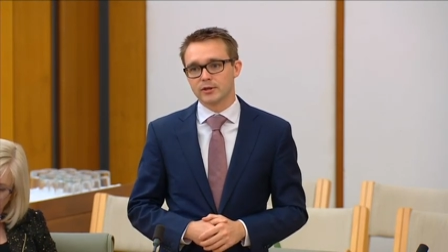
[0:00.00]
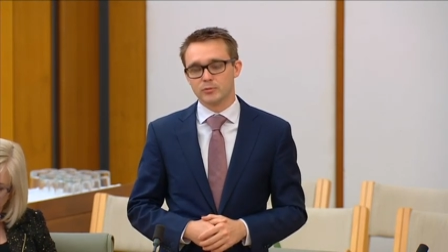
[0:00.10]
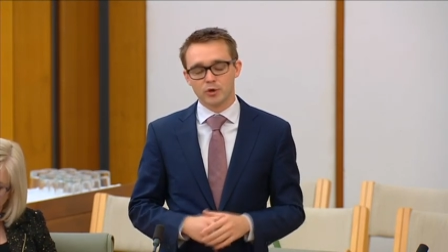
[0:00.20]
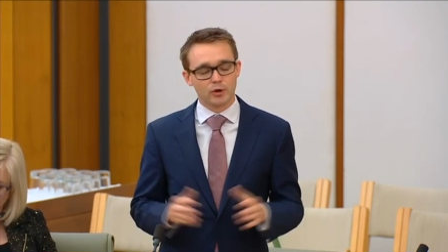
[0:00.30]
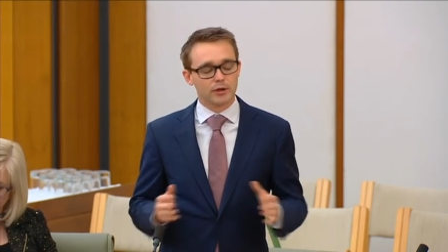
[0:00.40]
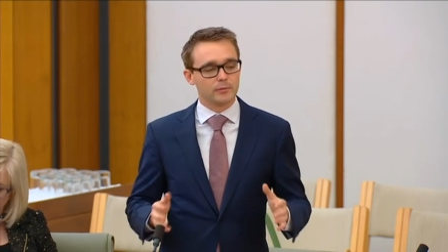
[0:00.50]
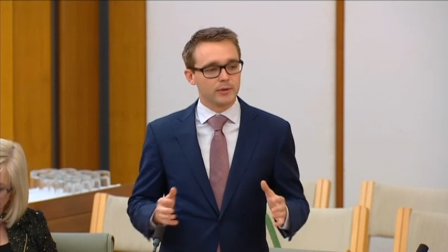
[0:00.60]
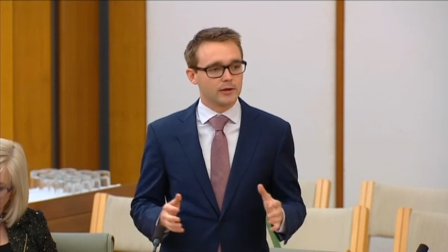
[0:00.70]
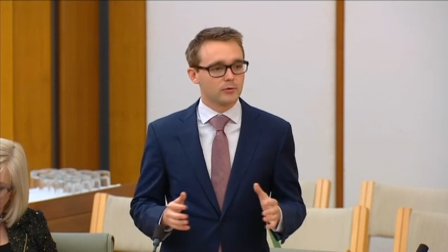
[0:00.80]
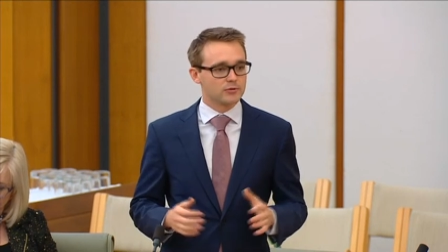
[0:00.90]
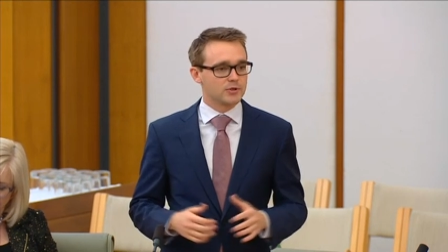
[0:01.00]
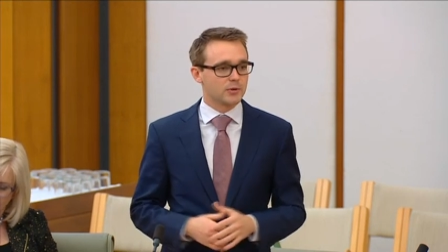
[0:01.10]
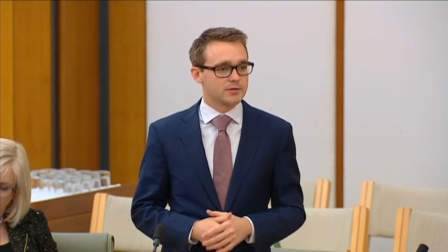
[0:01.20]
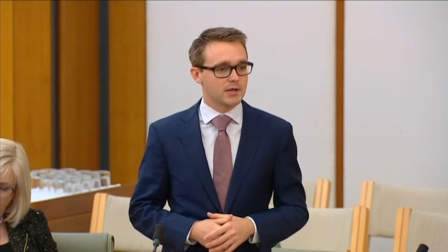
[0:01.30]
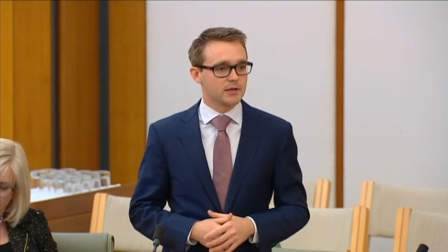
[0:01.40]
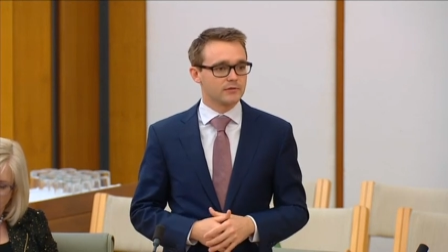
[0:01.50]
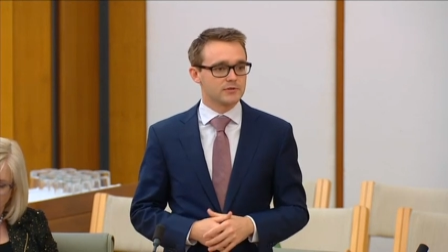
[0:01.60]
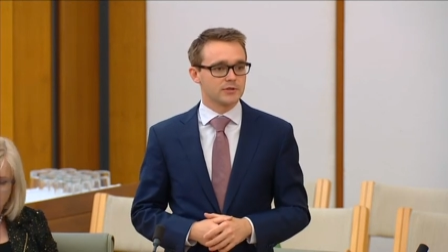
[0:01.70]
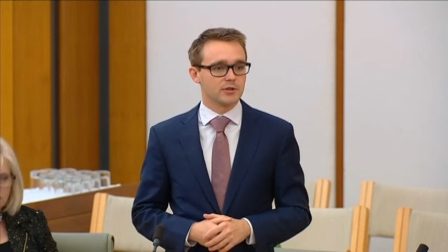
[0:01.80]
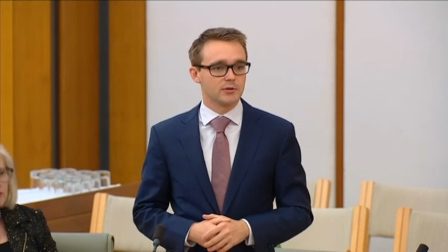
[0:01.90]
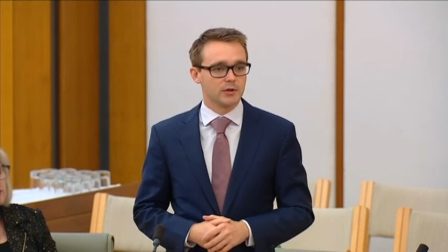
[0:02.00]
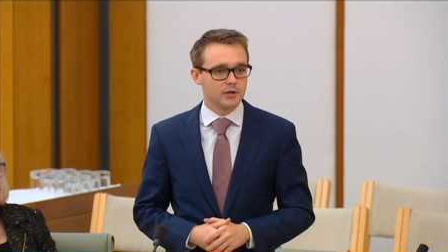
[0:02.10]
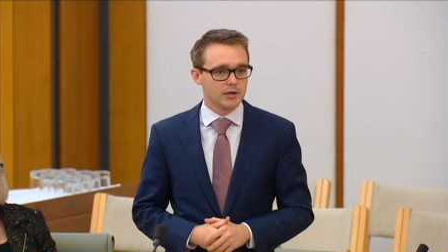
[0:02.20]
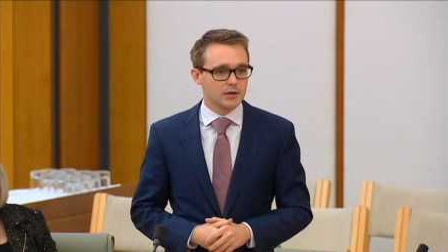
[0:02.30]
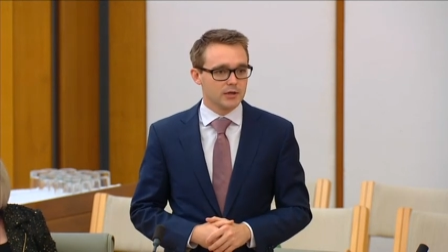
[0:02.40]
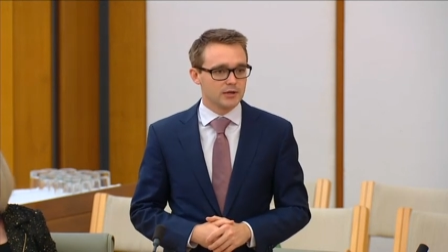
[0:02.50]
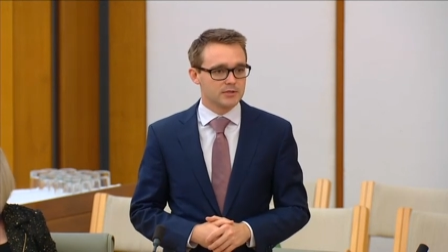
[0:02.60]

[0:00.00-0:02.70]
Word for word: community, but also a safe and secure uh,